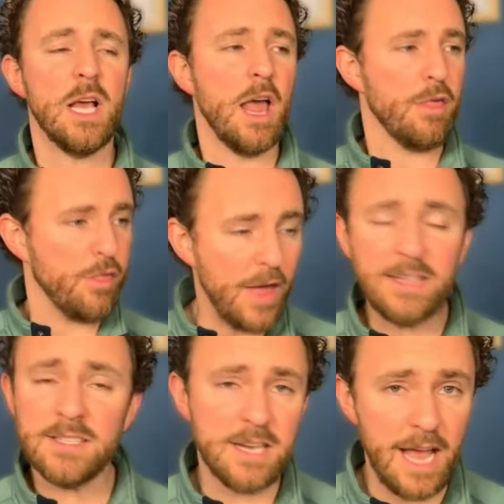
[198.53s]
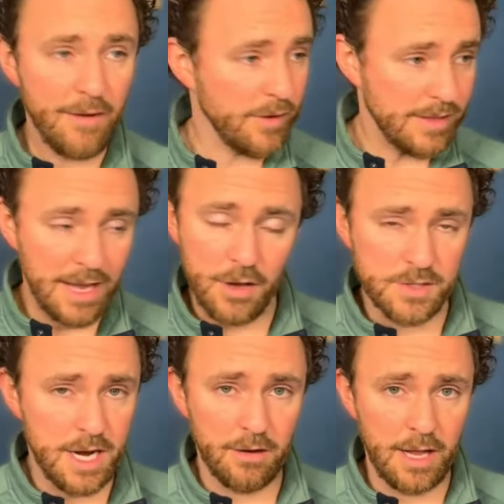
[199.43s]
Thanks to everything
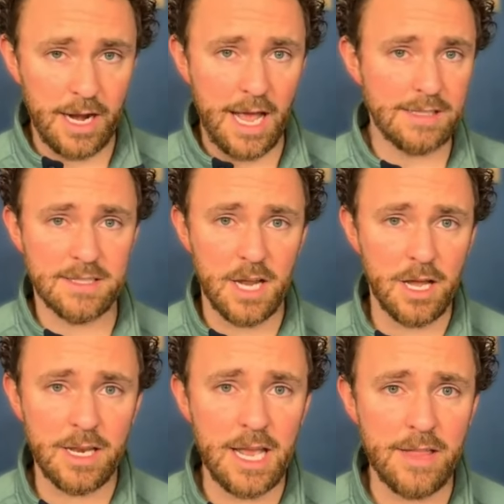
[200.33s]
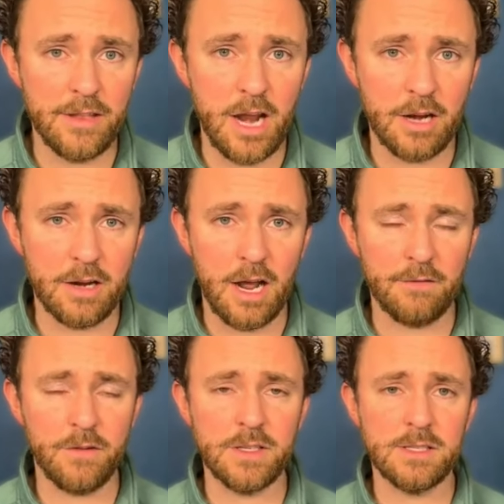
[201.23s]
else Carolina has done in the
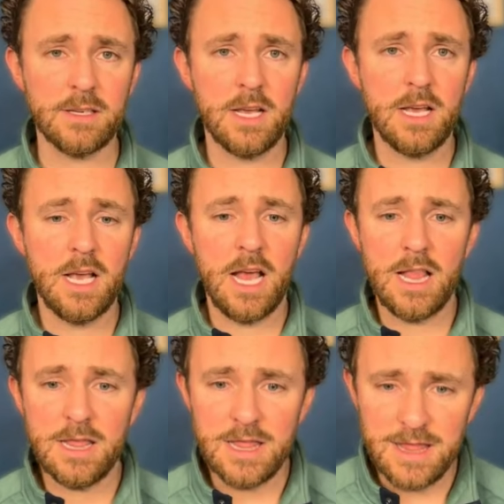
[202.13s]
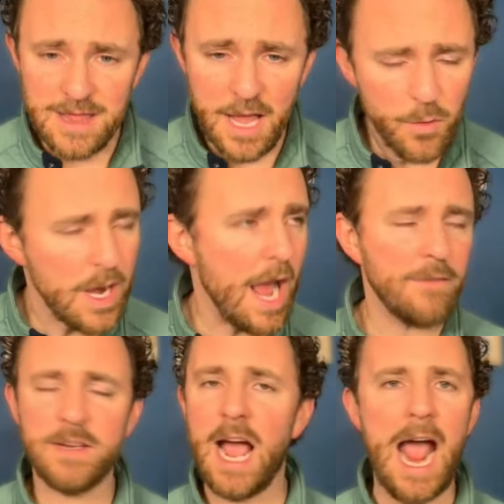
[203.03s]
non-conference, they would
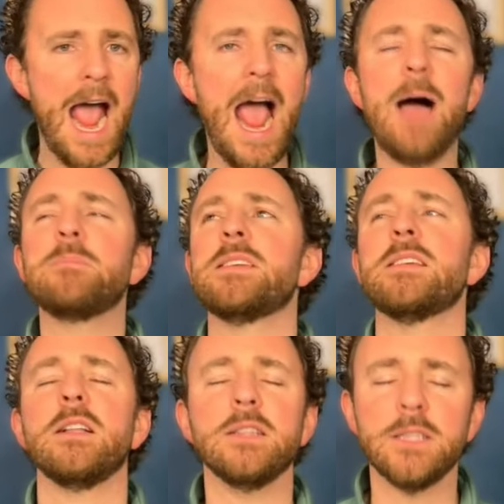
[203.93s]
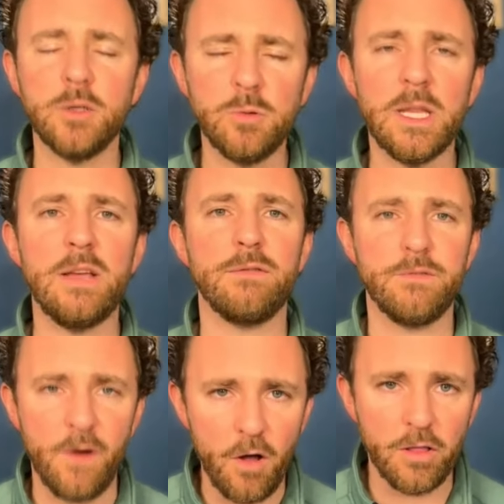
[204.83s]
have to absolutely
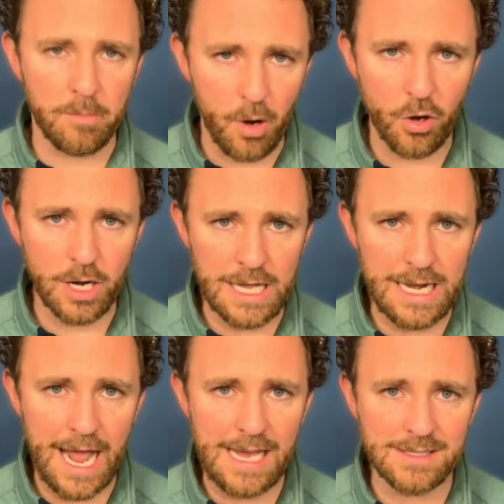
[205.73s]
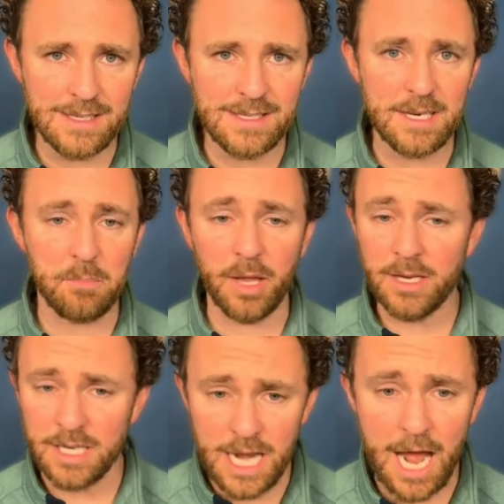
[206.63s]
fall apart in ACC play
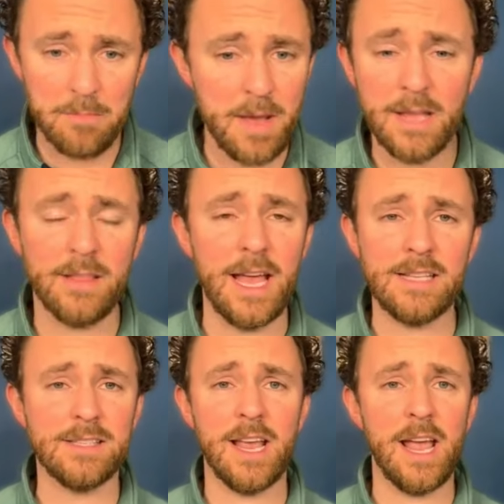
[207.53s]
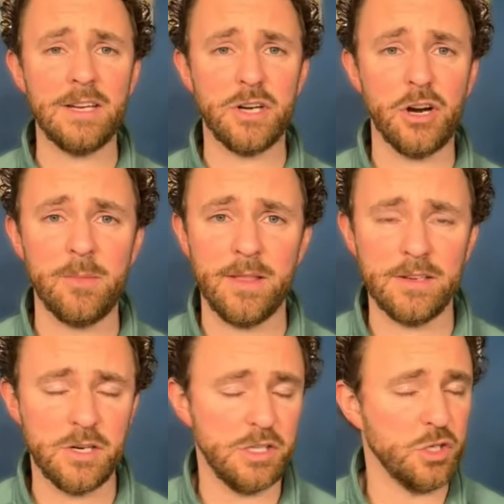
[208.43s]
to not make the NCAA tournament
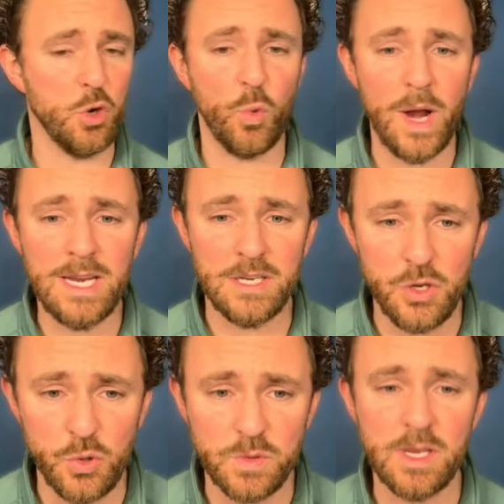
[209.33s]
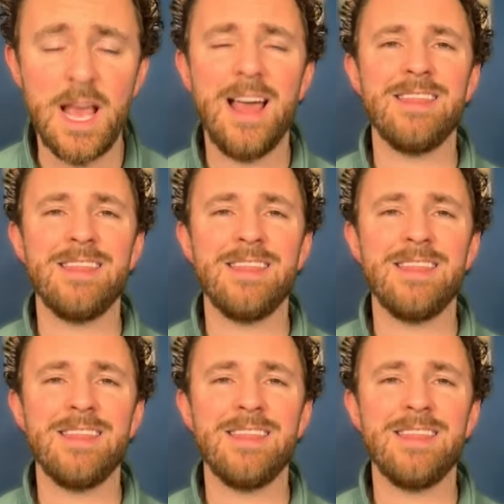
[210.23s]
this year. It's great news.